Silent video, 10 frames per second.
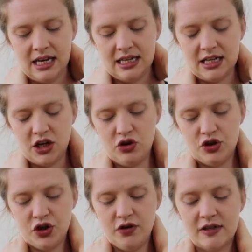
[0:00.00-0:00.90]
is that you
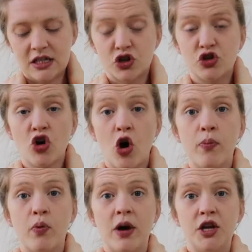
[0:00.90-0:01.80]
sort of
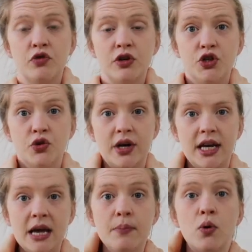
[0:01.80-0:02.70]
stop when you're enjoying it,